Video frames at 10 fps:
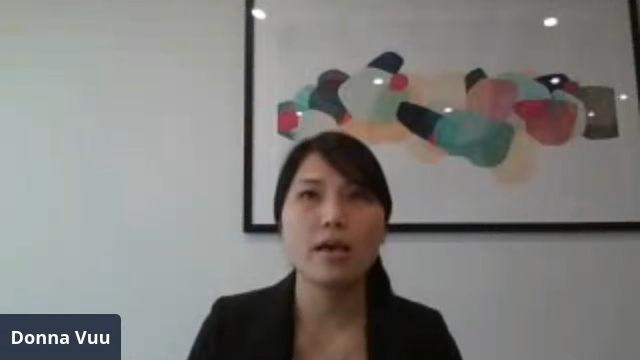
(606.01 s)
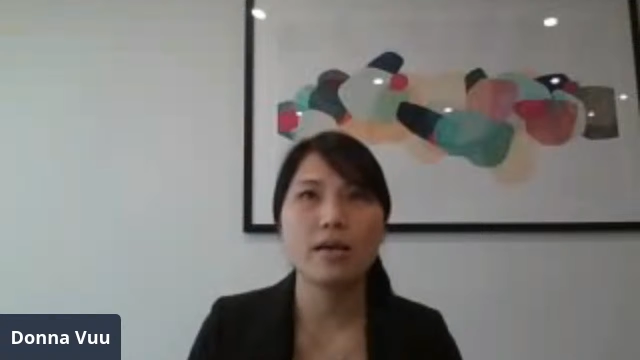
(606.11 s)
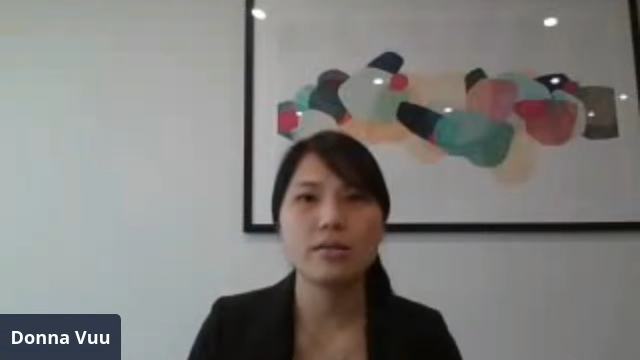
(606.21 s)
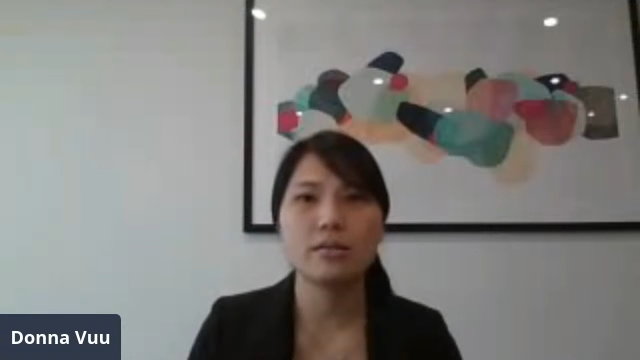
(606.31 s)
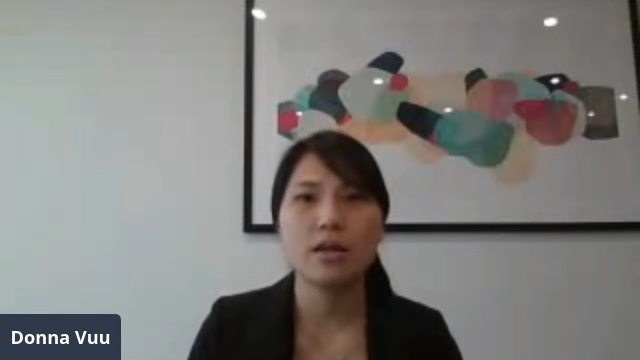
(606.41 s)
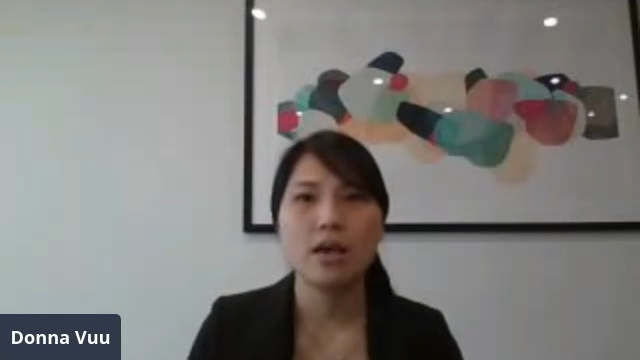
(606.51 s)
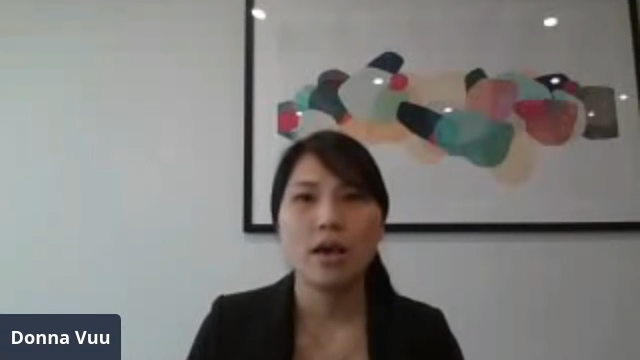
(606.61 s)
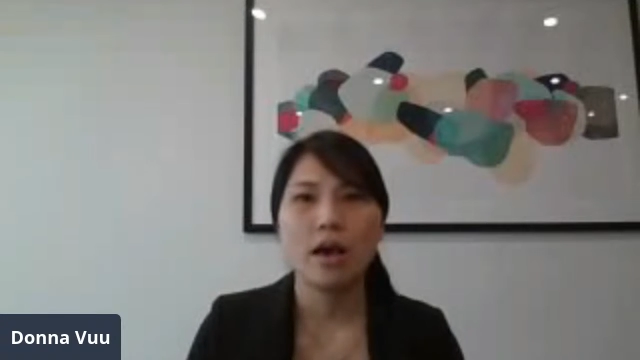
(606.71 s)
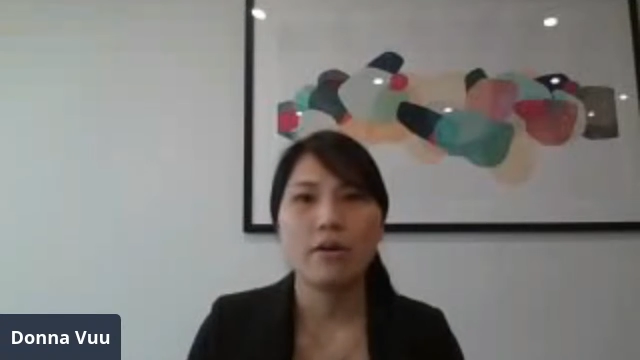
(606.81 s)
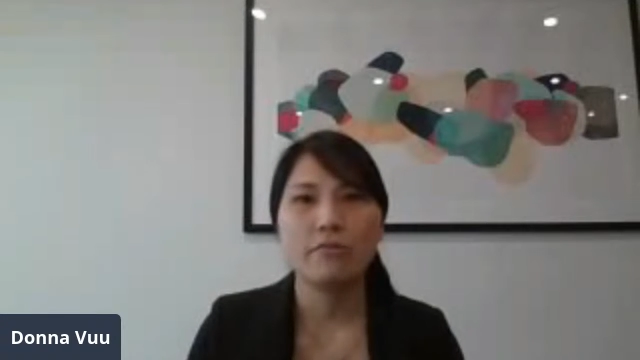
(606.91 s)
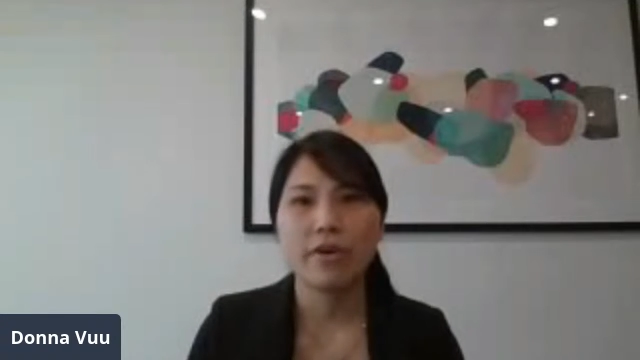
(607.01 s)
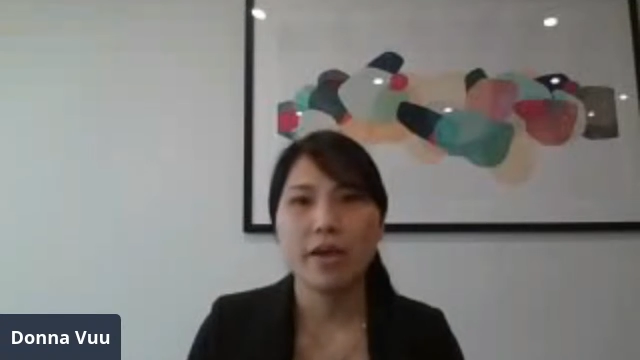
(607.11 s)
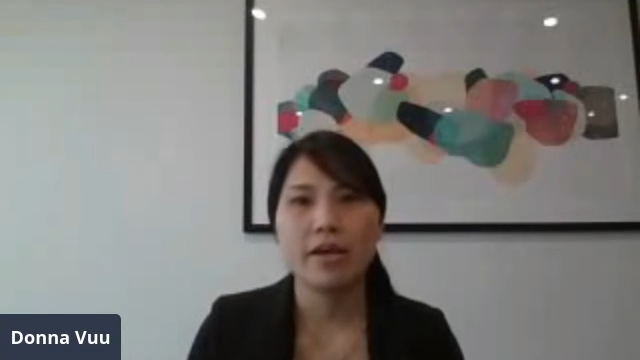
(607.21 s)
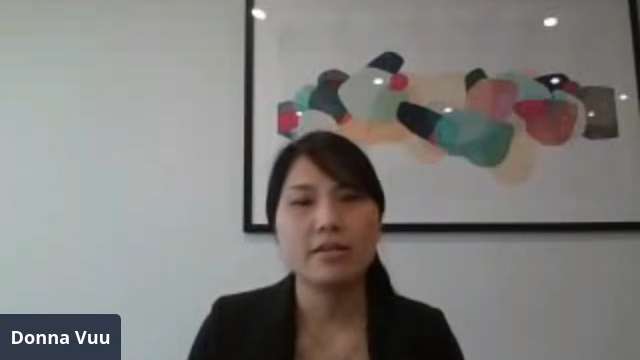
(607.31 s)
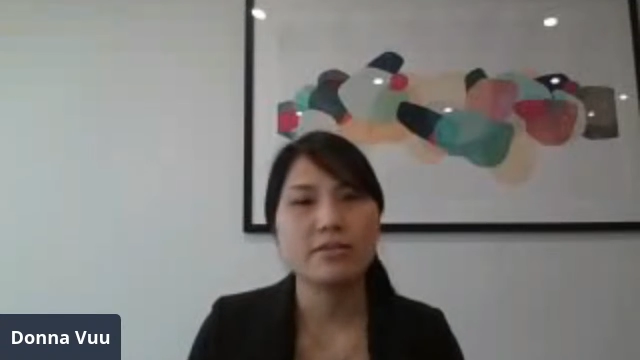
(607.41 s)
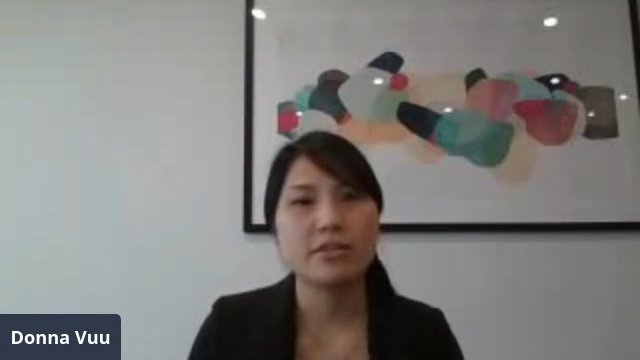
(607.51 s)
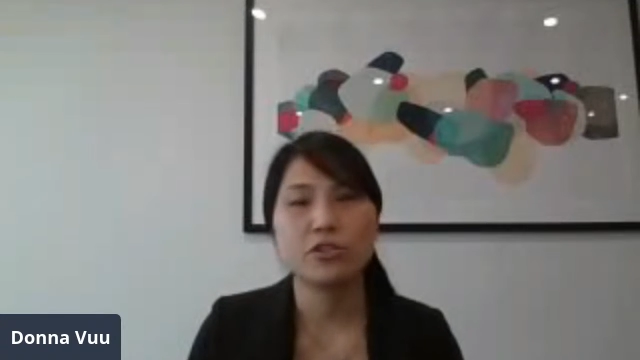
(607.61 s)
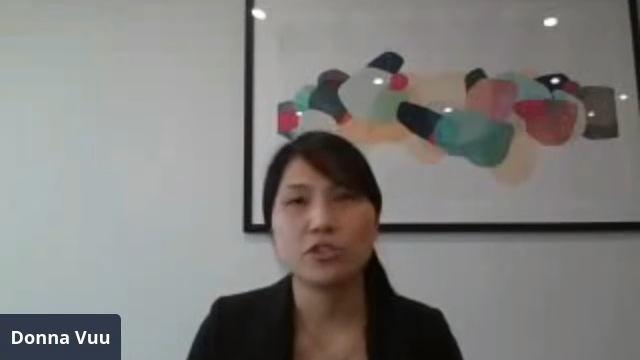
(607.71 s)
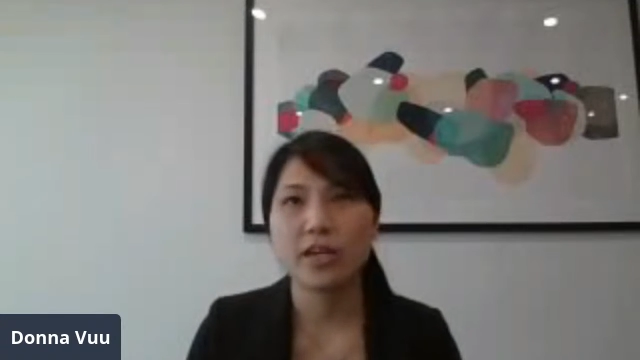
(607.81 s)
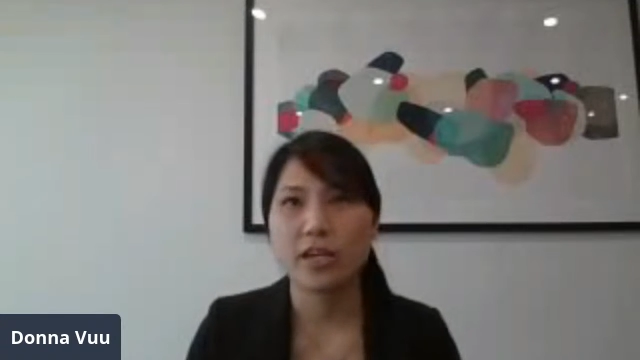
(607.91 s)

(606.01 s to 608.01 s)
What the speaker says: and affairs such as